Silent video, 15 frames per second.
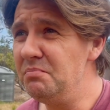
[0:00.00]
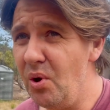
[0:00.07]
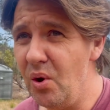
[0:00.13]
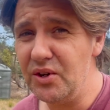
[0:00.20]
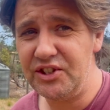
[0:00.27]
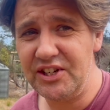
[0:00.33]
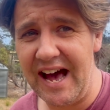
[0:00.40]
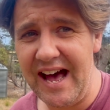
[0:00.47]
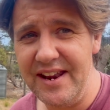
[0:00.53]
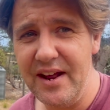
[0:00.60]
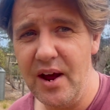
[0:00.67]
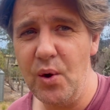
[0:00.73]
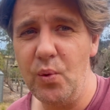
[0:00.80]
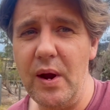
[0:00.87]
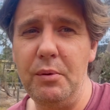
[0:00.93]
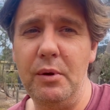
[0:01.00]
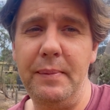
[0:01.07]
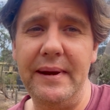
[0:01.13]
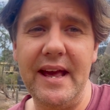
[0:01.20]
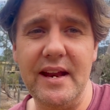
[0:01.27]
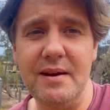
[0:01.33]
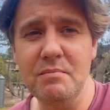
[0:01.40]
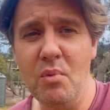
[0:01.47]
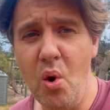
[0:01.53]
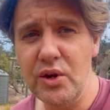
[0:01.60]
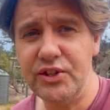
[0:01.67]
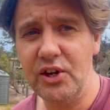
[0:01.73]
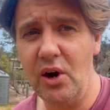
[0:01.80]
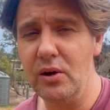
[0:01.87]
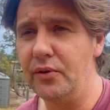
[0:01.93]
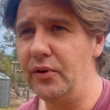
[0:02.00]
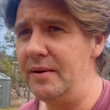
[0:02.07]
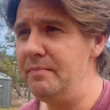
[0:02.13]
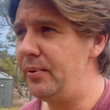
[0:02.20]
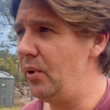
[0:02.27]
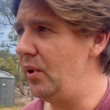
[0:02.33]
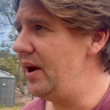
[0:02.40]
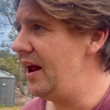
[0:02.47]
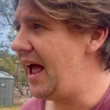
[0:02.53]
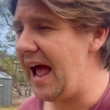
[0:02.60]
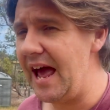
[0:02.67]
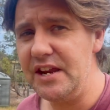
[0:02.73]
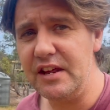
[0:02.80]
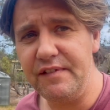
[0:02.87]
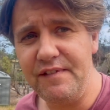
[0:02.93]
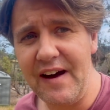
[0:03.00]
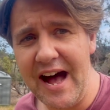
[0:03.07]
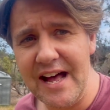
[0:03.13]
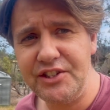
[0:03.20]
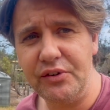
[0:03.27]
more sun, we would be getting more solar input and a faster